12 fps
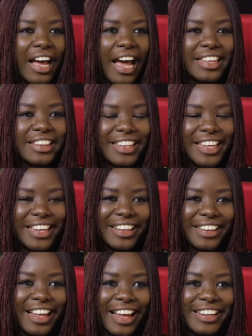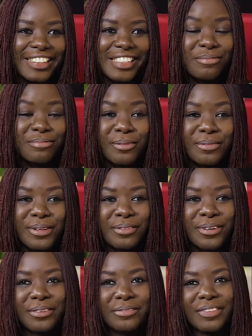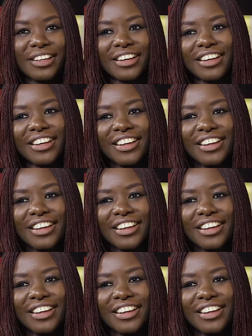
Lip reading: I think that this is probably one of the